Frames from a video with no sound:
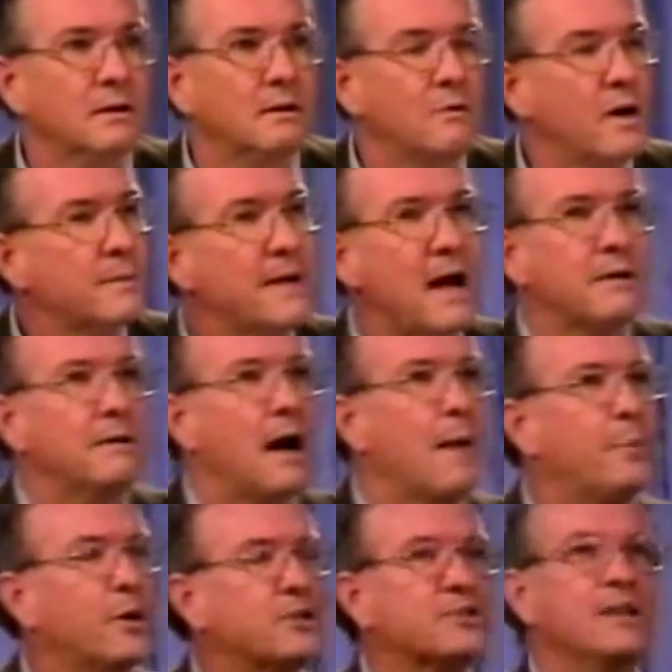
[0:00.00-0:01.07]
What about a
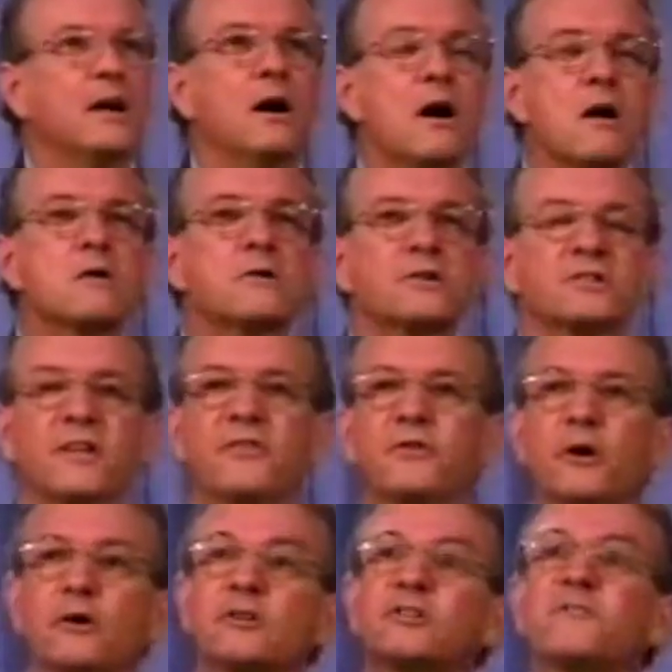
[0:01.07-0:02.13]
person that hungers and
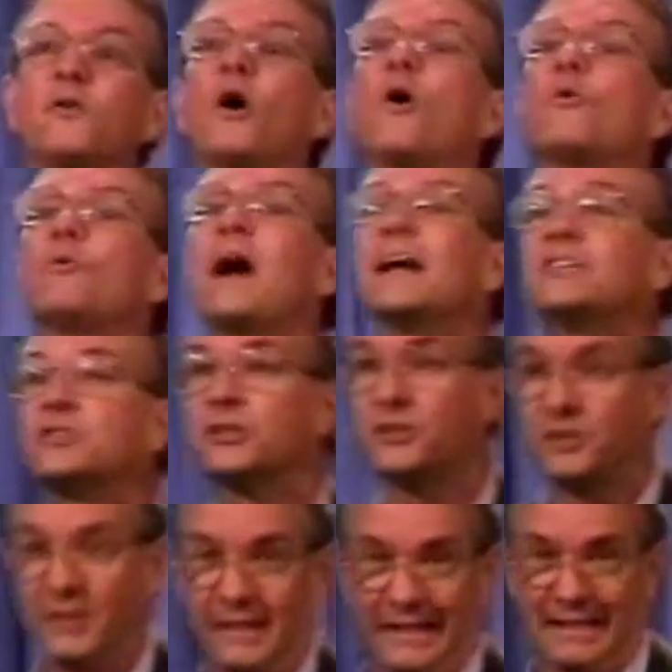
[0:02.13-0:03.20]
thirsts for
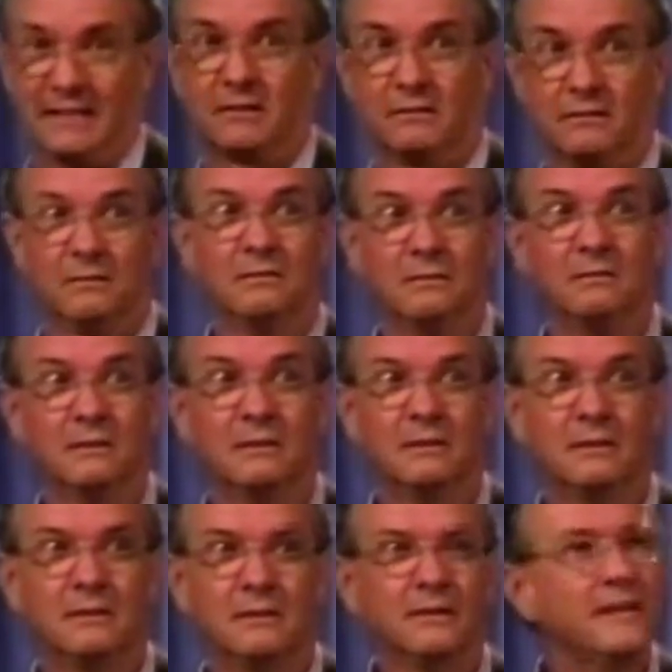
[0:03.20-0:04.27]
righteousness?
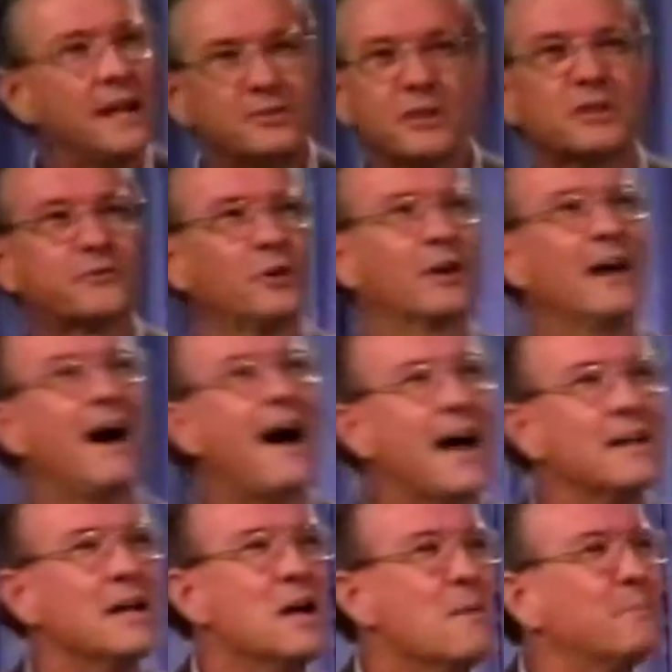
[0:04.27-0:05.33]
Not just for God,
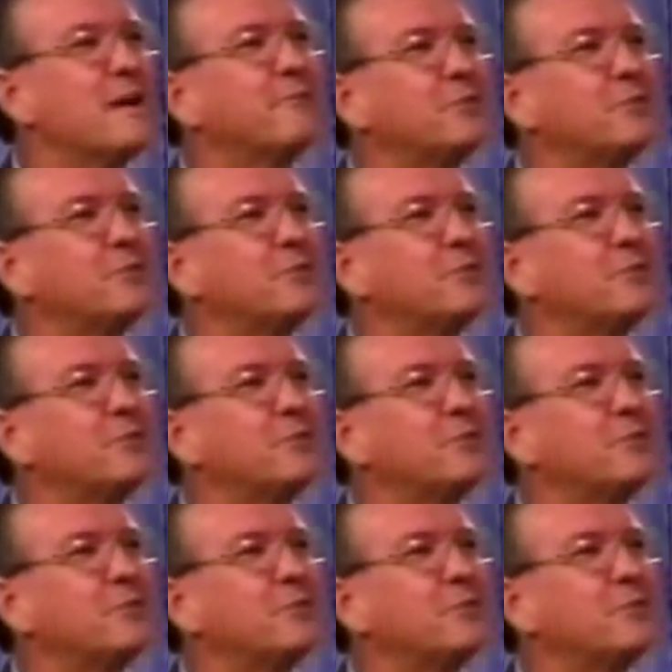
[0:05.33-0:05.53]
but